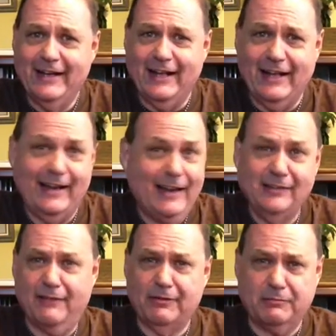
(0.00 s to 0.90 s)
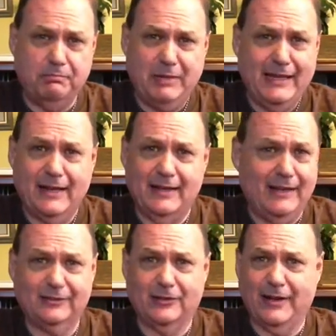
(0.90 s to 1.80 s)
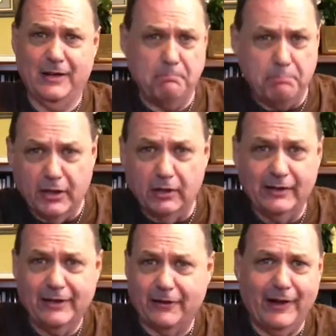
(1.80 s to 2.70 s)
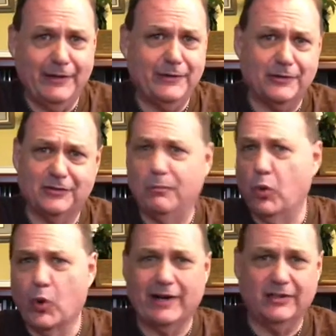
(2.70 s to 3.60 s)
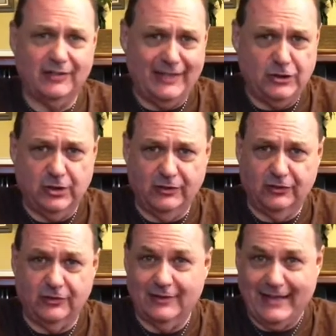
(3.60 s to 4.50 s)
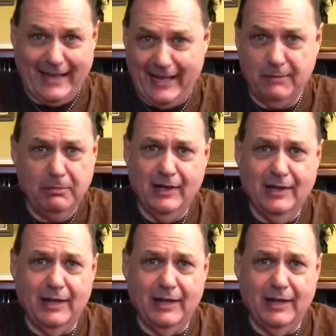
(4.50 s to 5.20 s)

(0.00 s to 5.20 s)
Uh, it doesn't have to be in, necessarily in a building or under some organization's name,